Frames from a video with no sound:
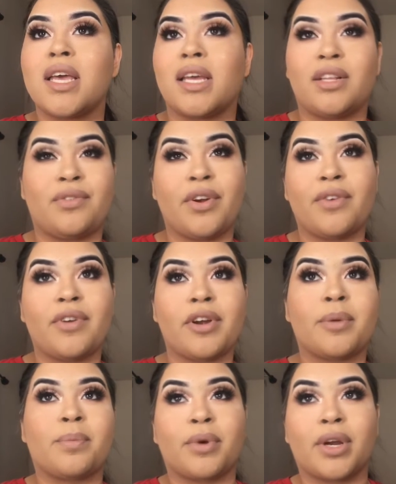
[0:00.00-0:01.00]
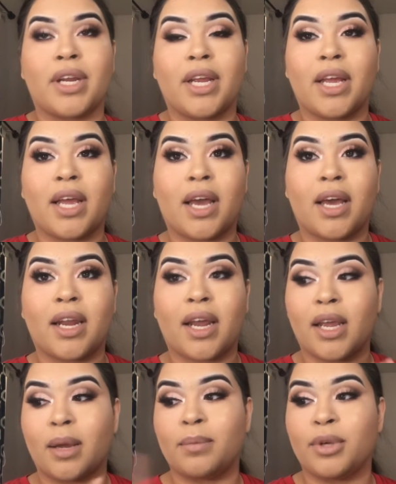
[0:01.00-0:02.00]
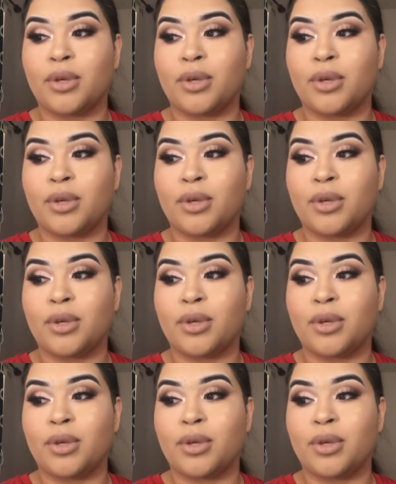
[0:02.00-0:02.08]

It's very pretty, and I am